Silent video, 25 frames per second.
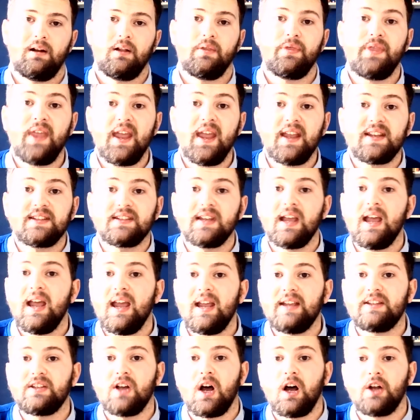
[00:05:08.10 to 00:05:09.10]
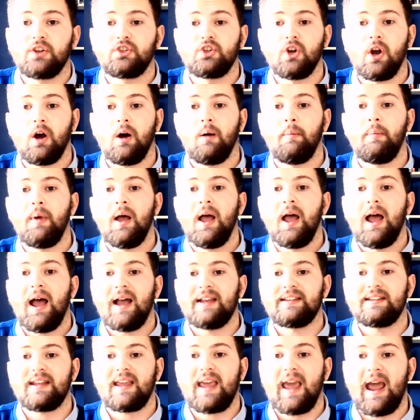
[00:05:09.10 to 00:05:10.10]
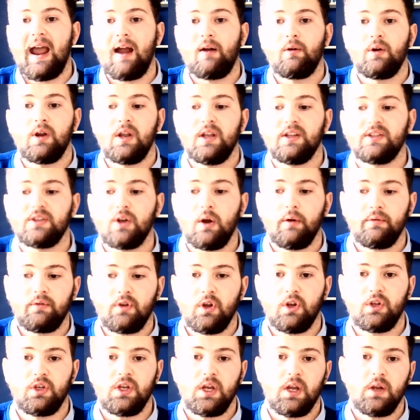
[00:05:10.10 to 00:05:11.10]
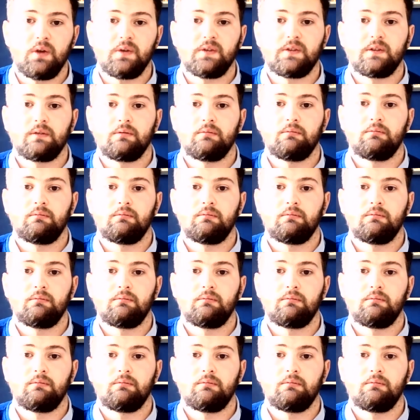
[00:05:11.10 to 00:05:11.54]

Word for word: This is our job as the carriers of good news.